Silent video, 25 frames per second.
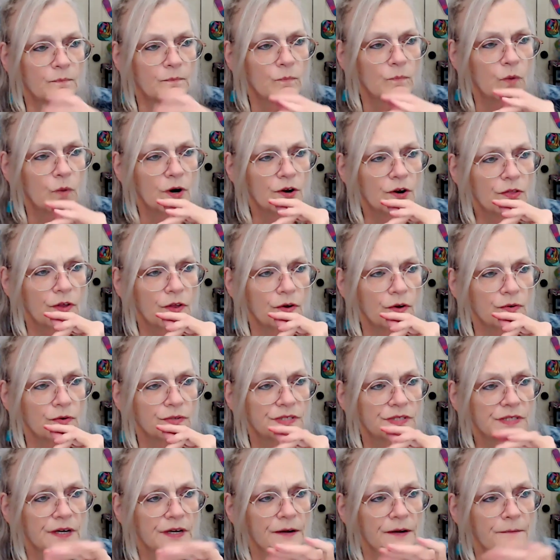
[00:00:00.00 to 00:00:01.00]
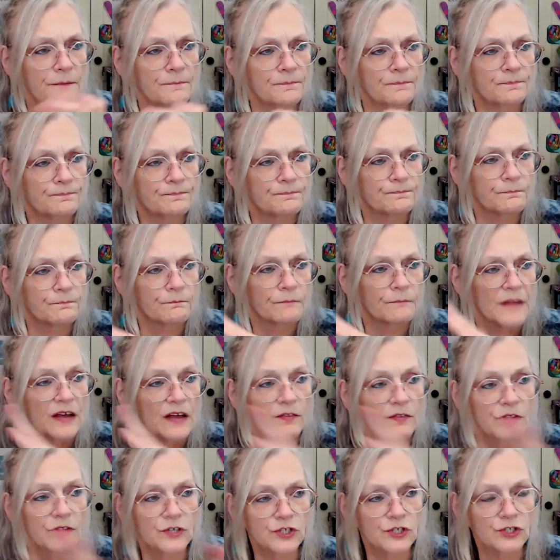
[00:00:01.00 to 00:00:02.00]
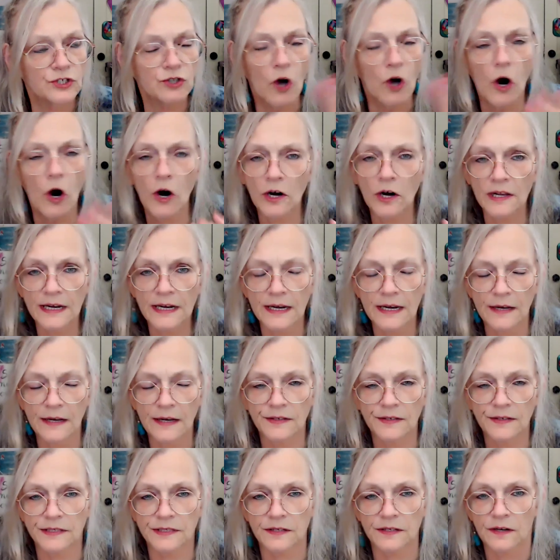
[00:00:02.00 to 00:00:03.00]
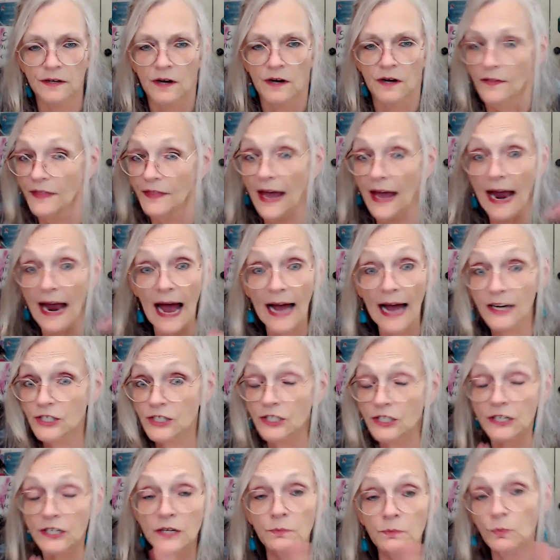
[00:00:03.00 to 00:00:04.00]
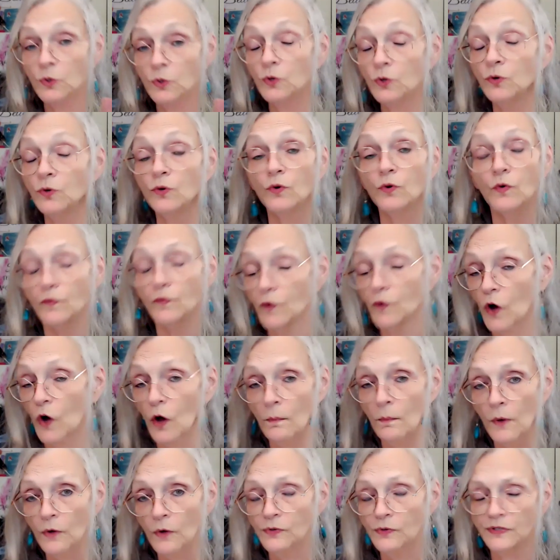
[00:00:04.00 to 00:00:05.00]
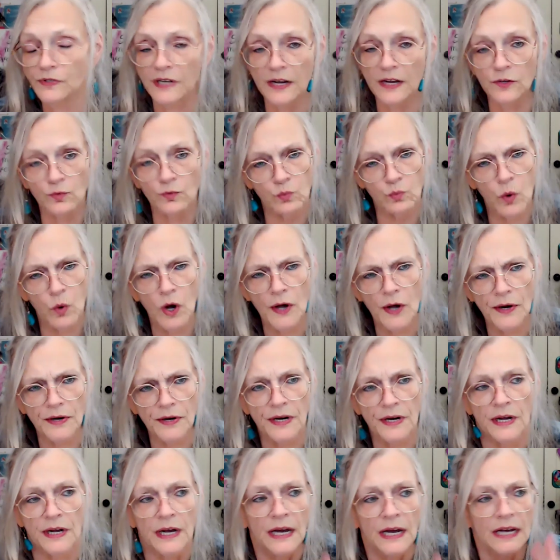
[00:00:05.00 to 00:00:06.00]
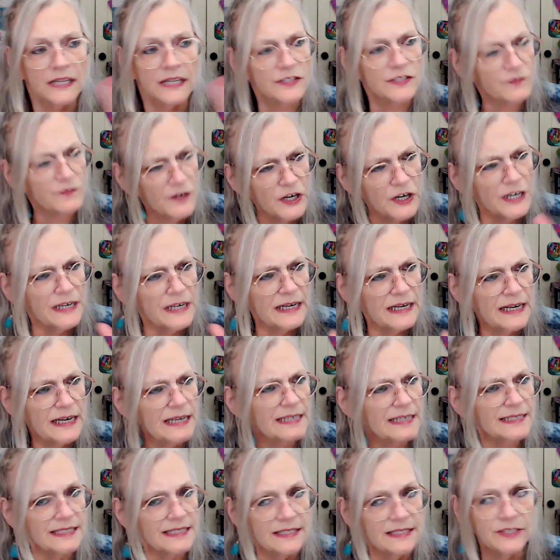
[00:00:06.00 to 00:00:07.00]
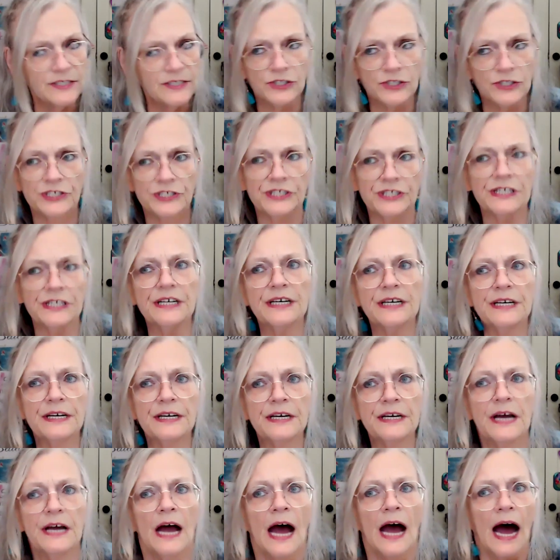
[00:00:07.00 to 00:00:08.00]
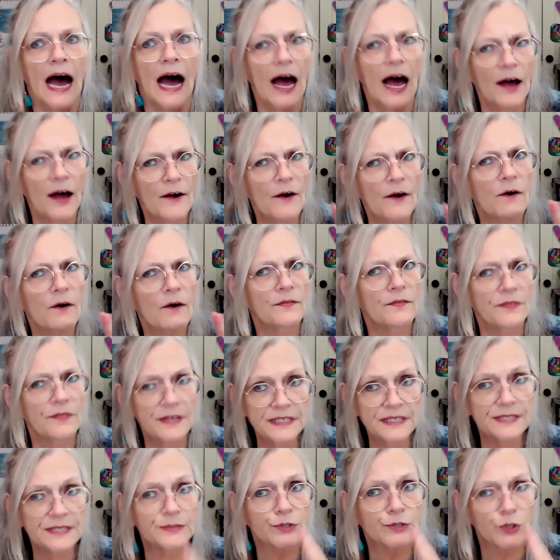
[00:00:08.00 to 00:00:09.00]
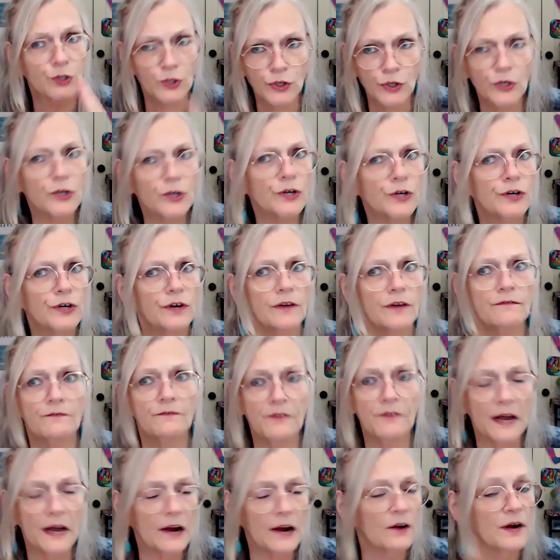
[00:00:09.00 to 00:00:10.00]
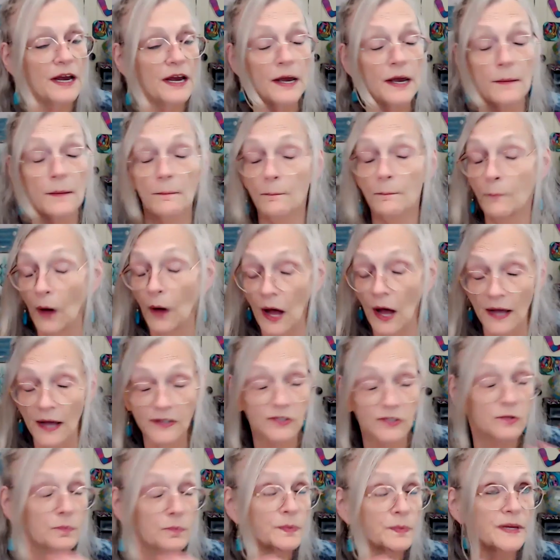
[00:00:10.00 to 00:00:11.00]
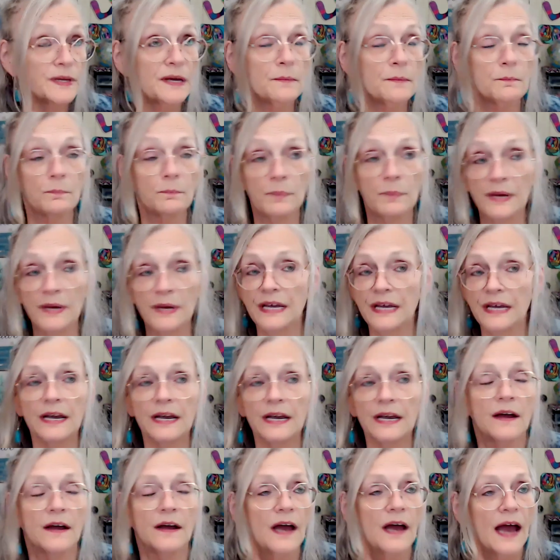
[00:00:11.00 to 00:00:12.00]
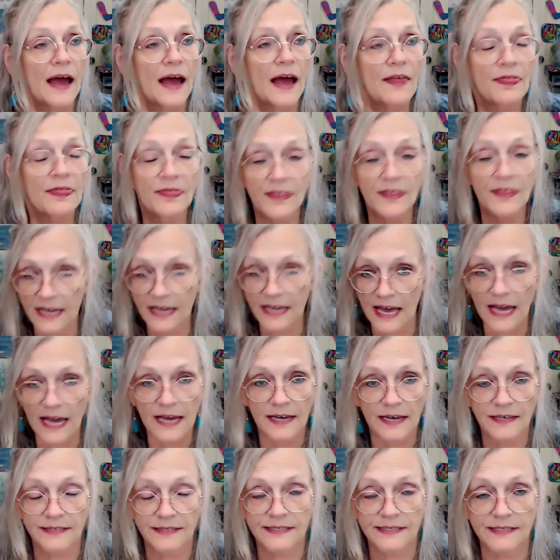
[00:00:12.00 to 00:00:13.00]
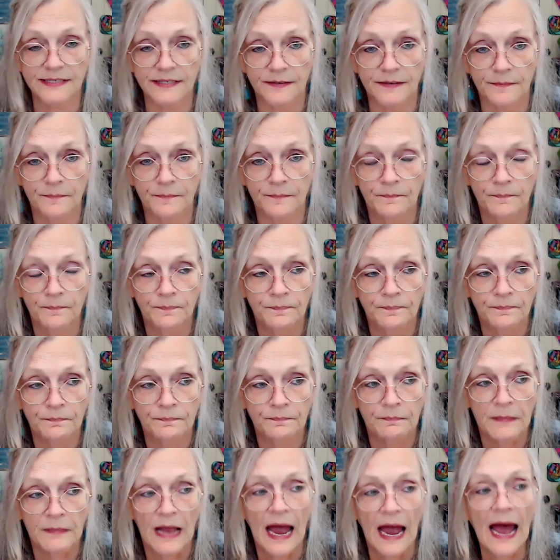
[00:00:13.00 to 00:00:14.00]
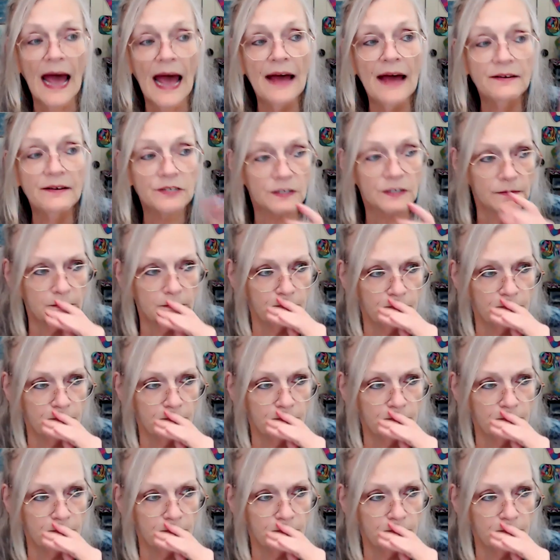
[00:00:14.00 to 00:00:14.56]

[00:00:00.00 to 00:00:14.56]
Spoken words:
what are those the starlings. They actually move almost as one. It's very easy to see how this could very possibly be the case. And